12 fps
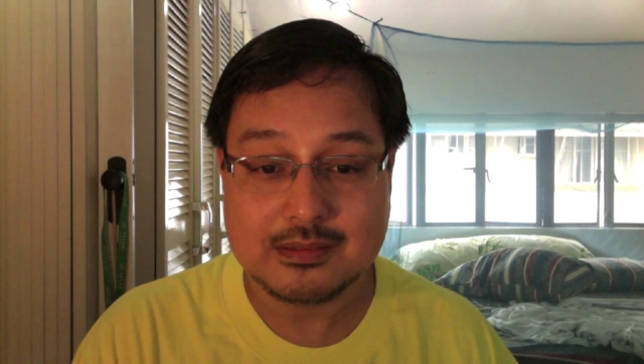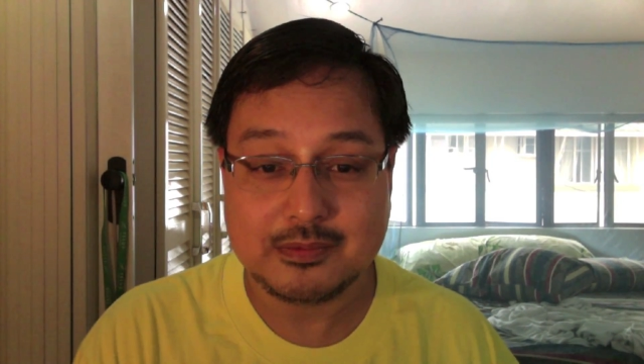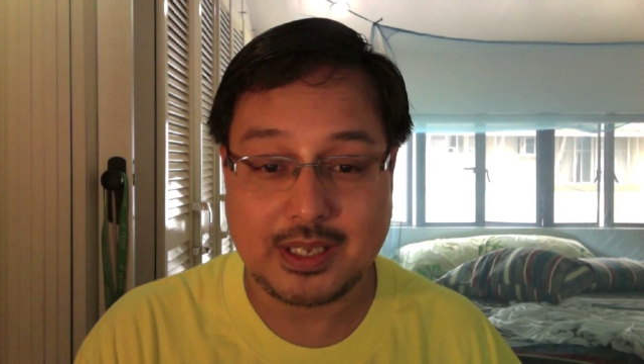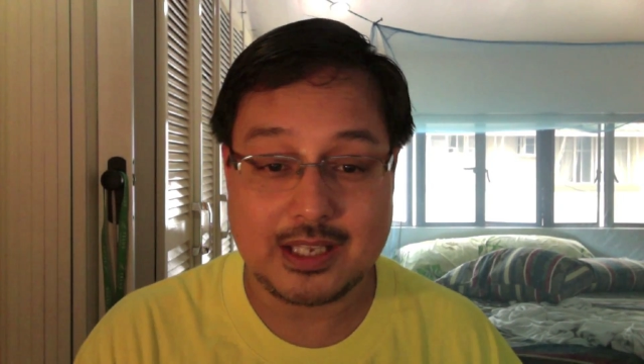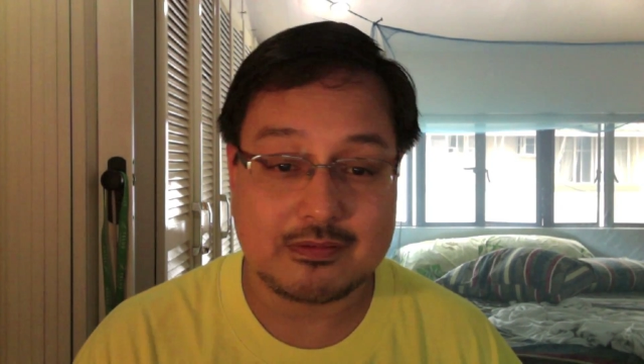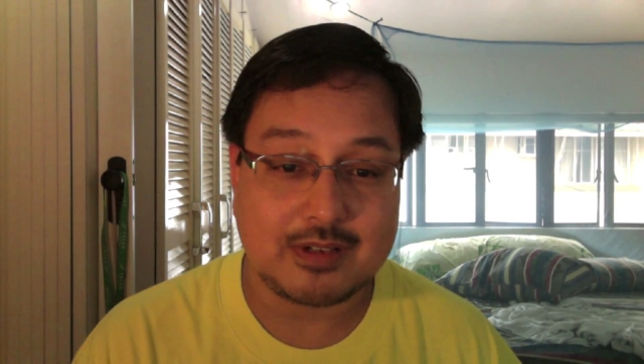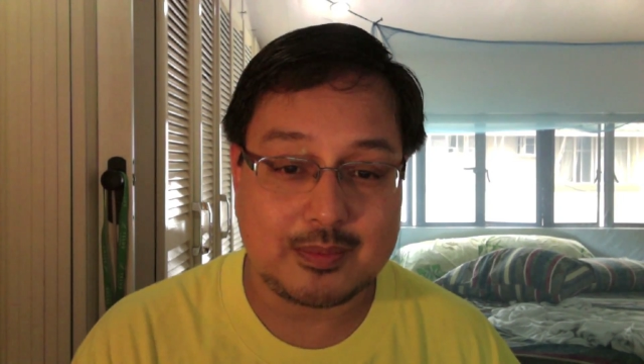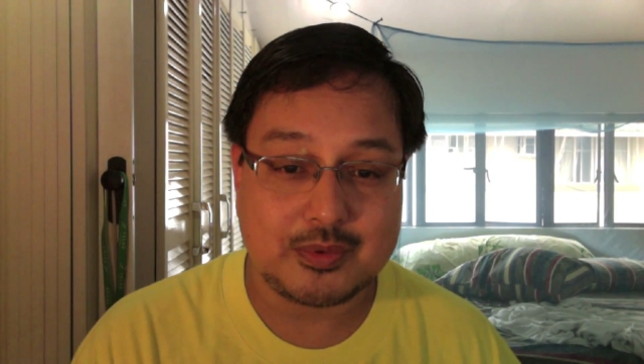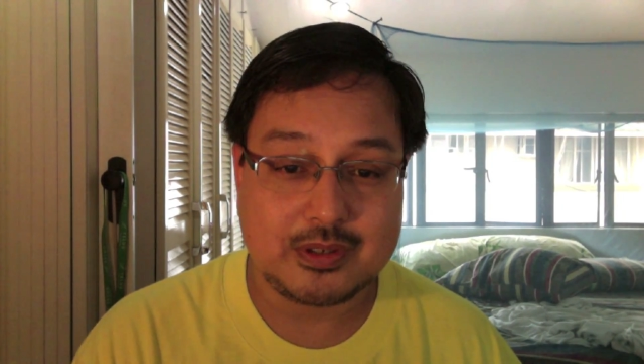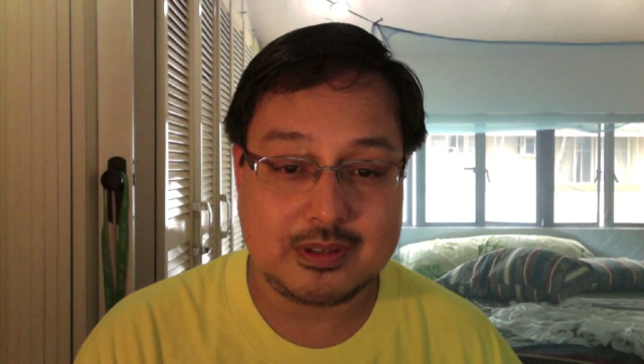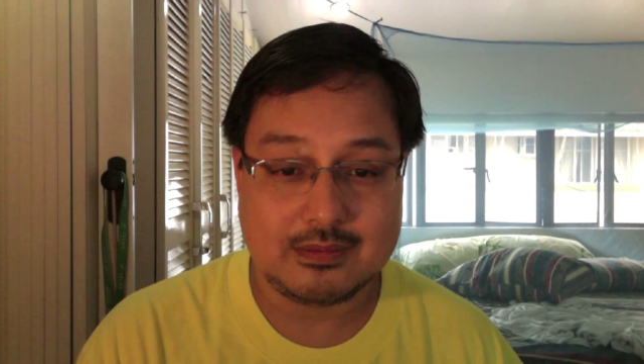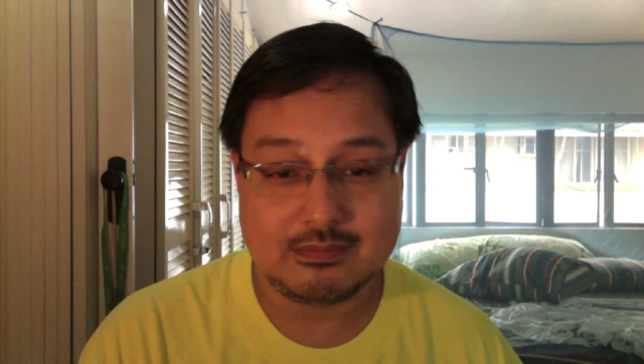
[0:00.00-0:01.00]
we get
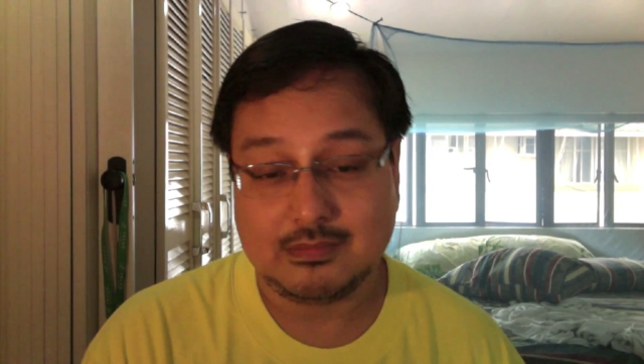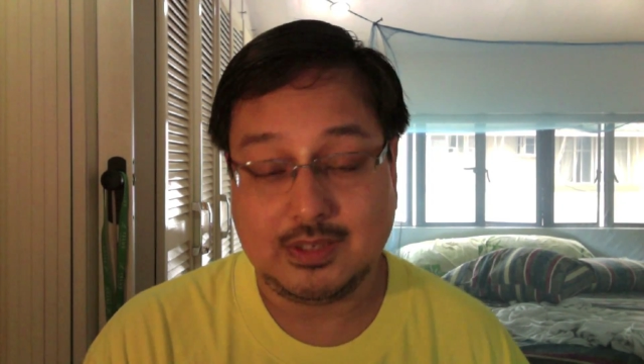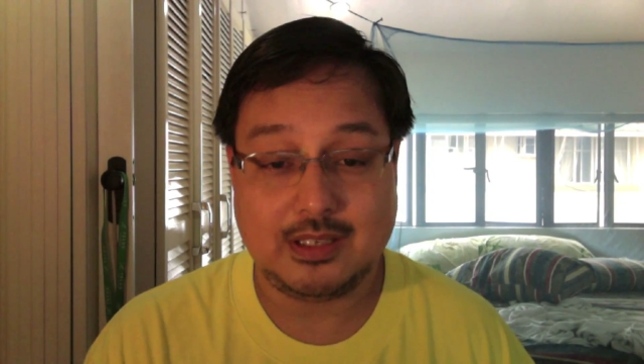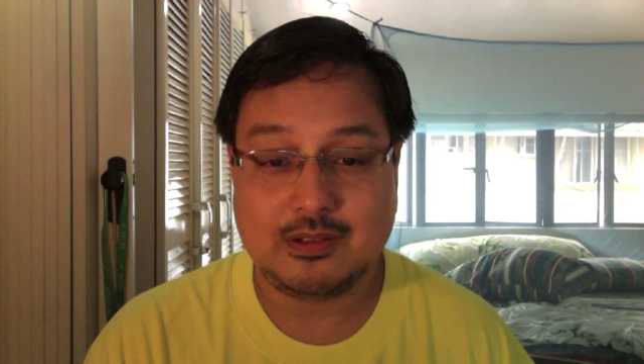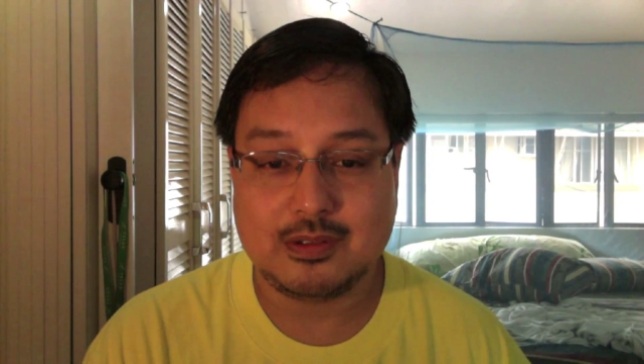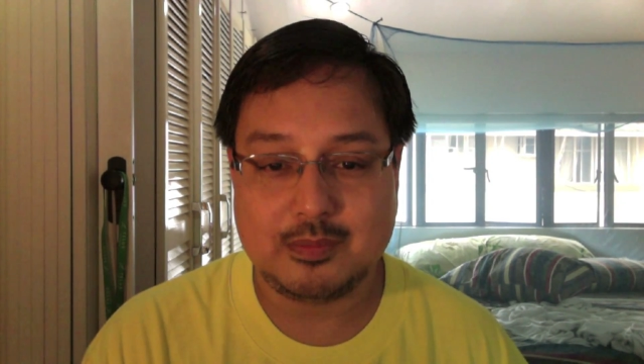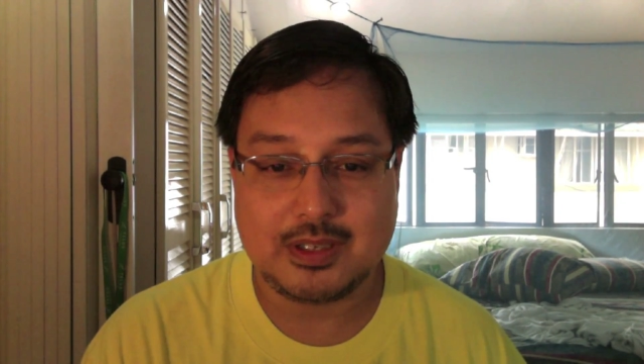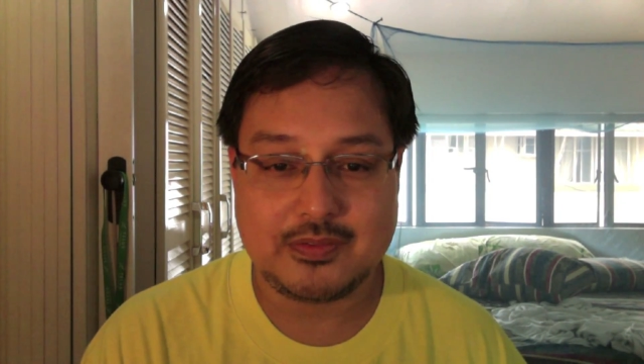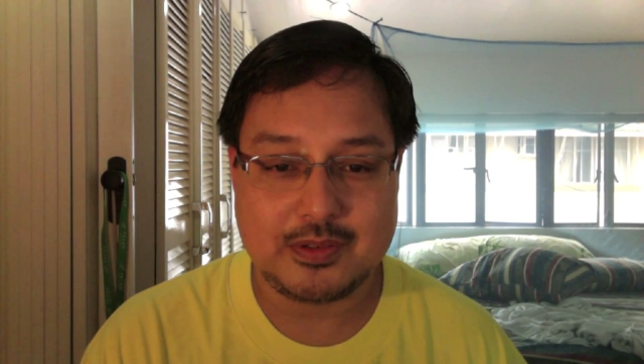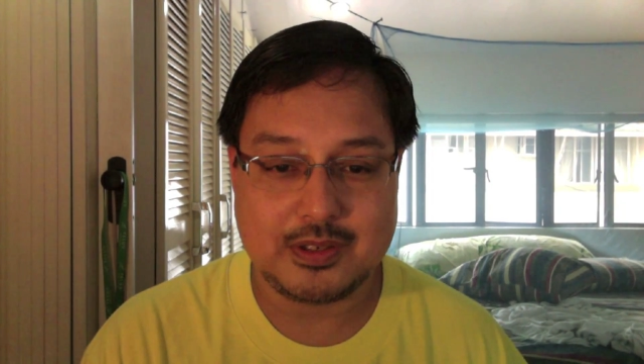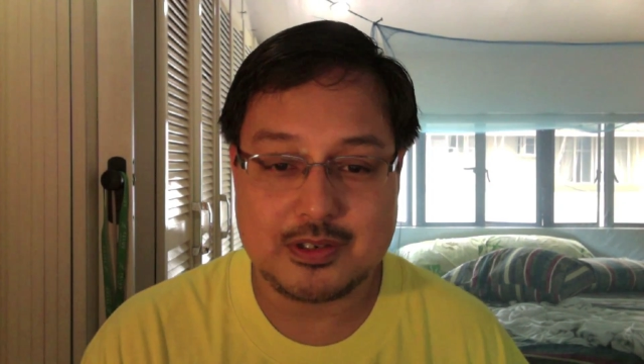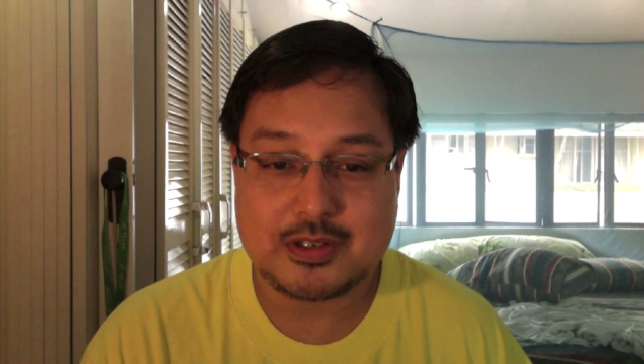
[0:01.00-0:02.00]
raptured. It could be a
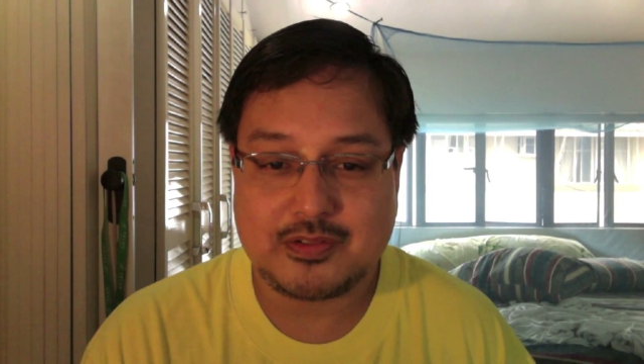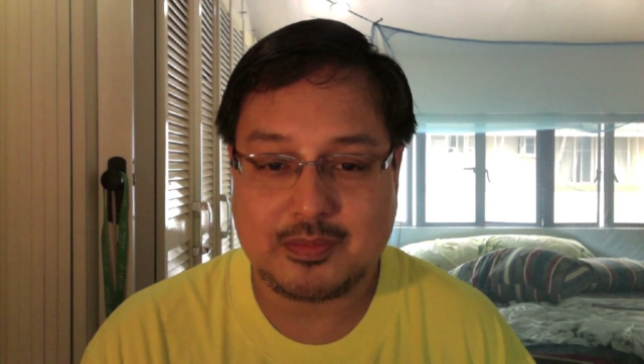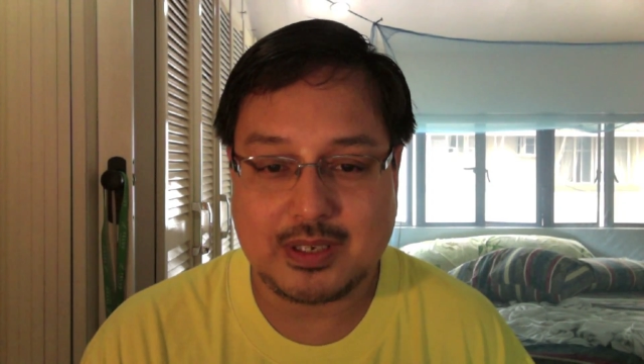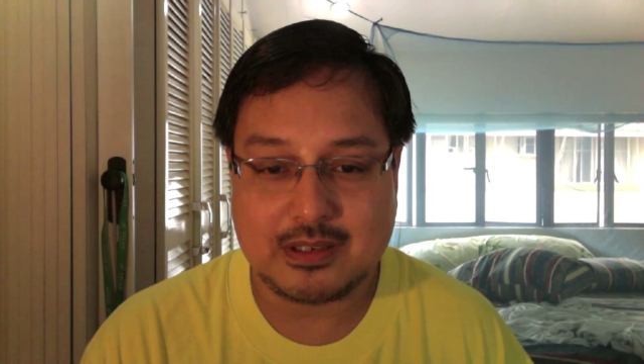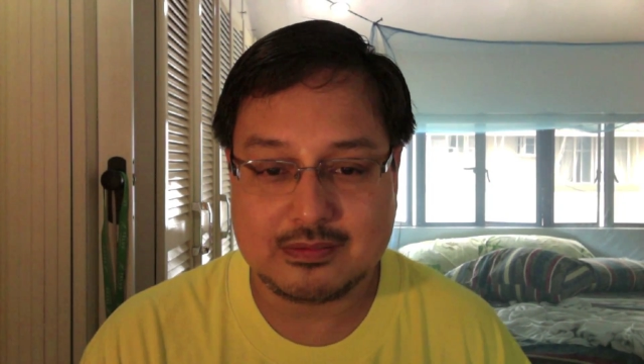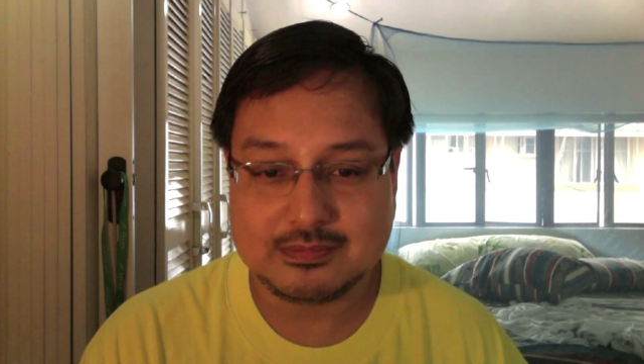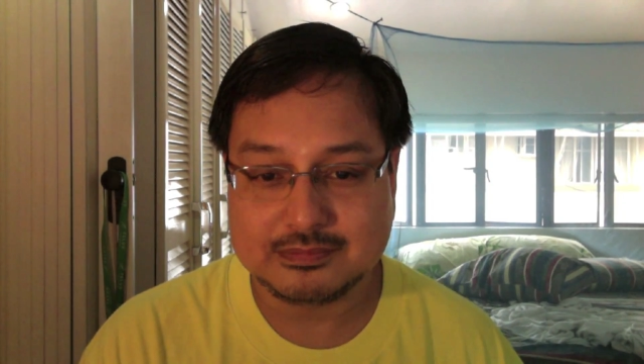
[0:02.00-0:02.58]
few years from now.